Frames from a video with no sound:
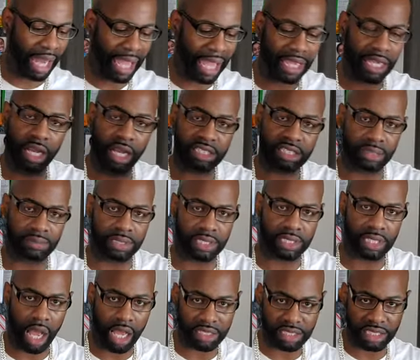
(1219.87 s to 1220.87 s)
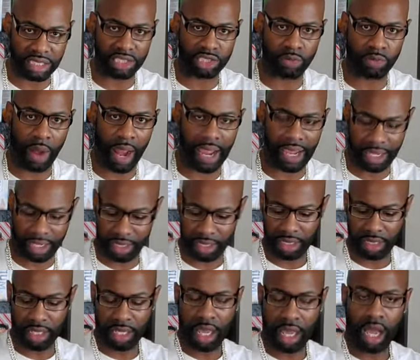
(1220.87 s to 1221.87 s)
like cook some sausage, right?
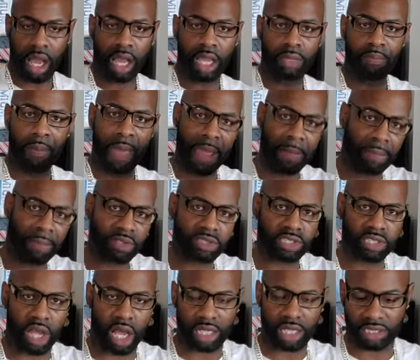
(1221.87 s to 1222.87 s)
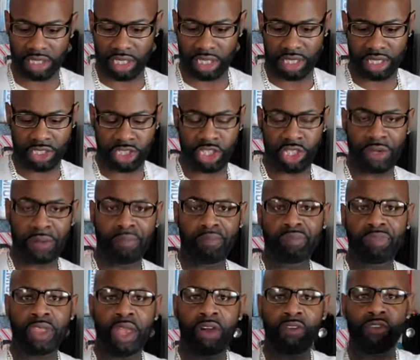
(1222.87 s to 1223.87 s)
Maple sausage,
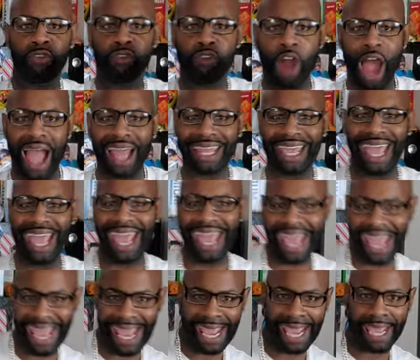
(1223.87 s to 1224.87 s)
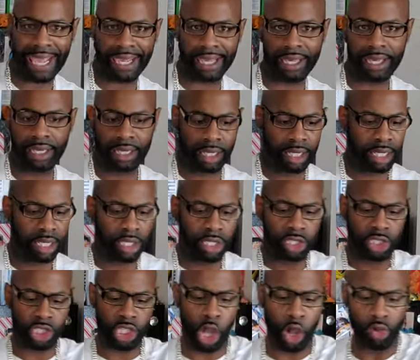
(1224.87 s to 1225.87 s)
fry the egg,
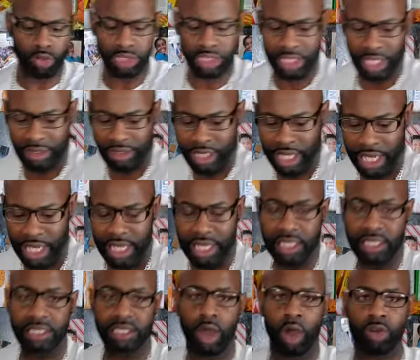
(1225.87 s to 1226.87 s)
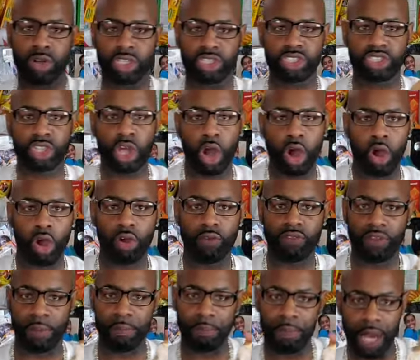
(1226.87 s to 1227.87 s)
toasted these on the stove
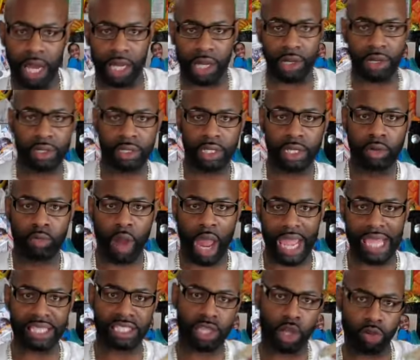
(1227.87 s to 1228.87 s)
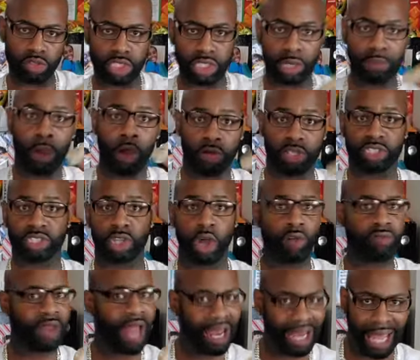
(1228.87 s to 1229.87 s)
and butter, right? Toasted them on the
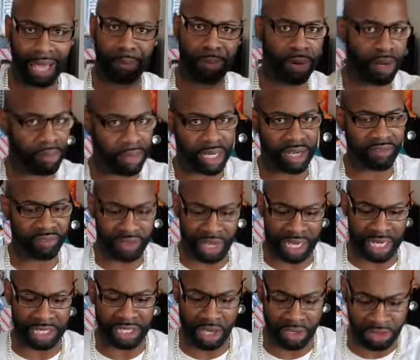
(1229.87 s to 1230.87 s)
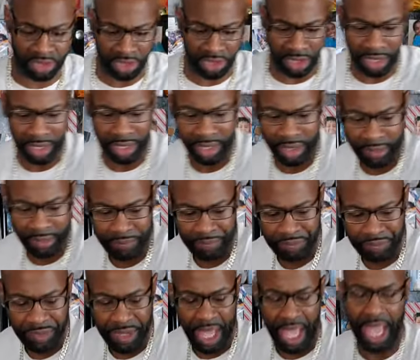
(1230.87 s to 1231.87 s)
stove, not like put them in a toaster.
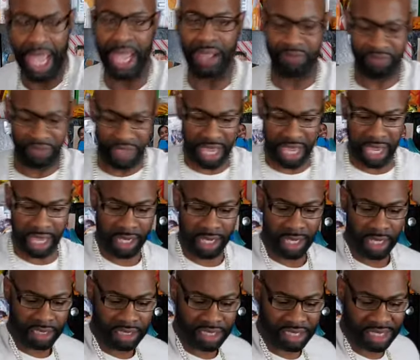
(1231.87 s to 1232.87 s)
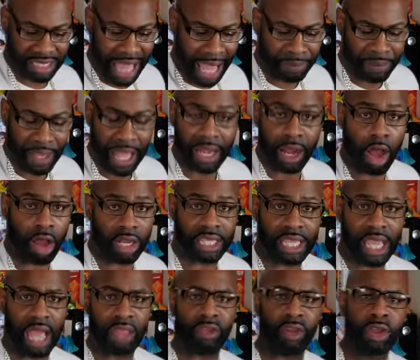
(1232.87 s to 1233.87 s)
And then slap that all
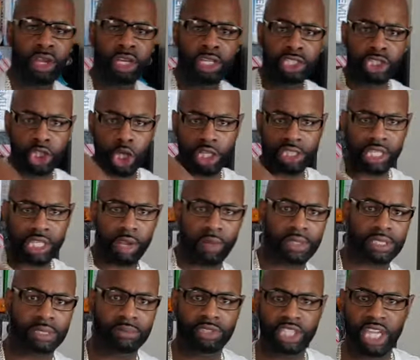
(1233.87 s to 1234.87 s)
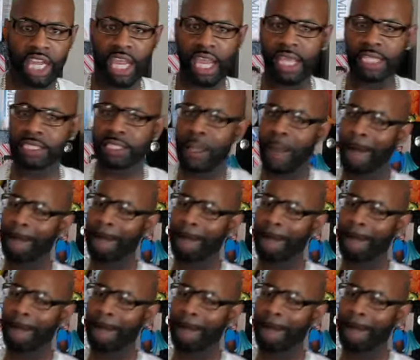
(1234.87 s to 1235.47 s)
together, drizzle it with some cheese.